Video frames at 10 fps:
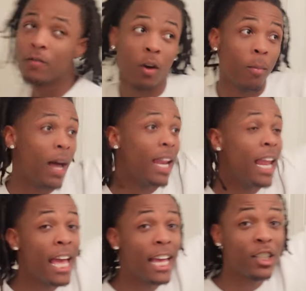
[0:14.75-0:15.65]
from my
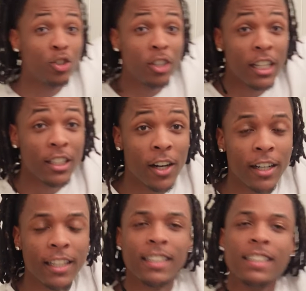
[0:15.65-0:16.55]
last dread
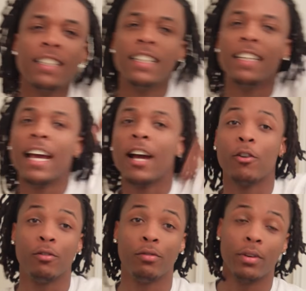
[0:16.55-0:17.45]
journey to
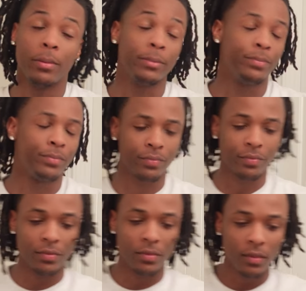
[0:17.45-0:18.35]
now, you feel me?
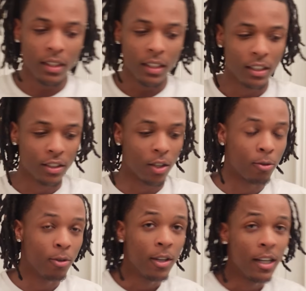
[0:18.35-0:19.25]

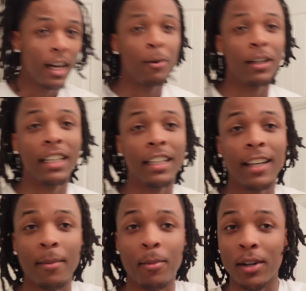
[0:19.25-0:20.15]
So, I want to give
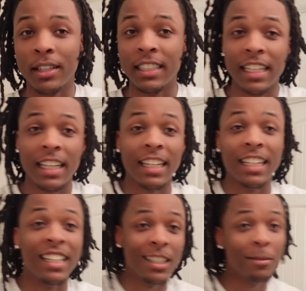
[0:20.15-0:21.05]
y'all boys a
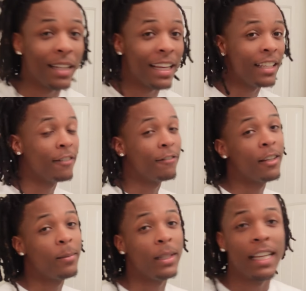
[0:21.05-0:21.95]
little update, you
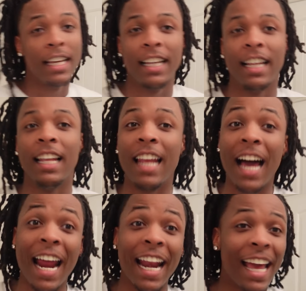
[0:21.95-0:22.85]
feel me? A
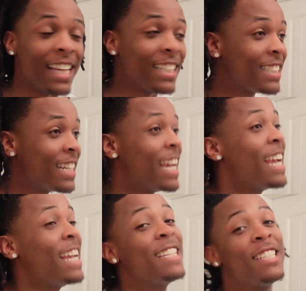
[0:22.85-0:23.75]
lot has
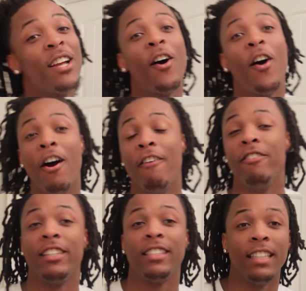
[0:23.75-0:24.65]
changed,
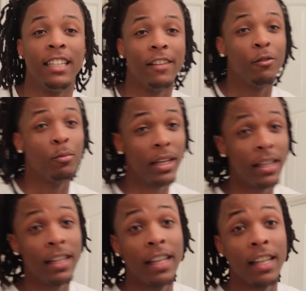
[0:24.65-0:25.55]
obviously. If you've
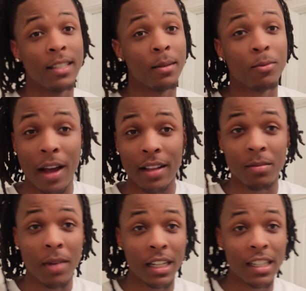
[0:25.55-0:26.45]
been subscribed
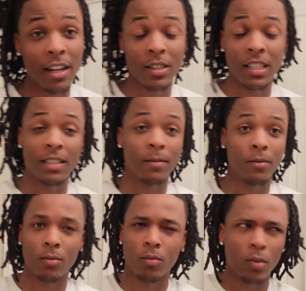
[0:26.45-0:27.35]
to my channel since
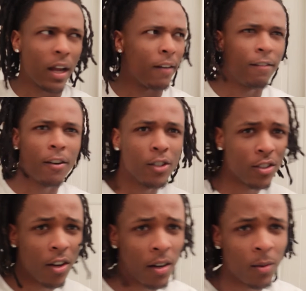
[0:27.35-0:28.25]
when I first
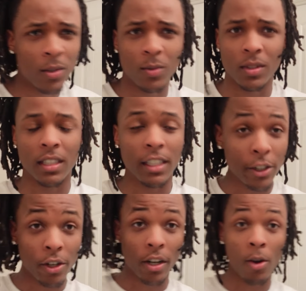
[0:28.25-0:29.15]
started, which was a
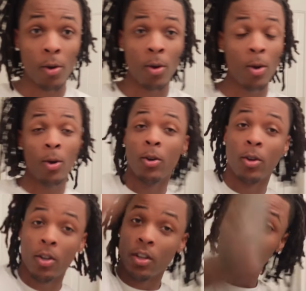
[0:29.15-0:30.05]
year ago,
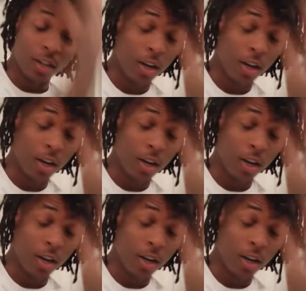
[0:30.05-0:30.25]
you